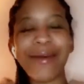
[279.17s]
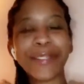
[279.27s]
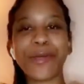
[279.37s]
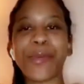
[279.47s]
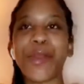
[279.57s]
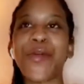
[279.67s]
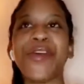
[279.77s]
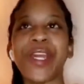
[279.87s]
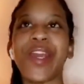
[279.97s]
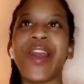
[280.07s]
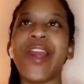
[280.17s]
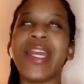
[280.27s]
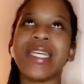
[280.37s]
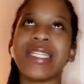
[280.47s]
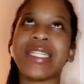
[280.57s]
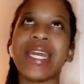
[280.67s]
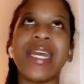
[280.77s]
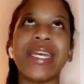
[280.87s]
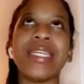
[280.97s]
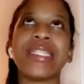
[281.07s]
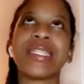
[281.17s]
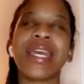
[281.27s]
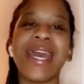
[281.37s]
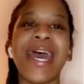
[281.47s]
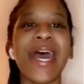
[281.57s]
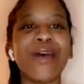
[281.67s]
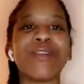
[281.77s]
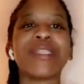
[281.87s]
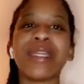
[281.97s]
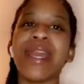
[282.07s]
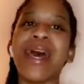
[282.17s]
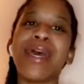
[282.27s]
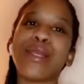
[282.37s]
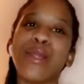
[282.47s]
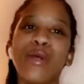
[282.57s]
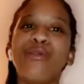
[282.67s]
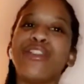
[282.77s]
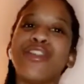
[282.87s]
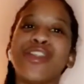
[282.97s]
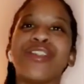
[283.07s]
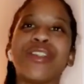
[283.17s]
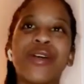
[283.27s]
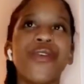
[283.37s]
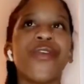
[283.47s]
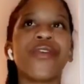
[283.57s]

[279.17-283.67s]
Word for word: something on here and it says how to not lose yourself.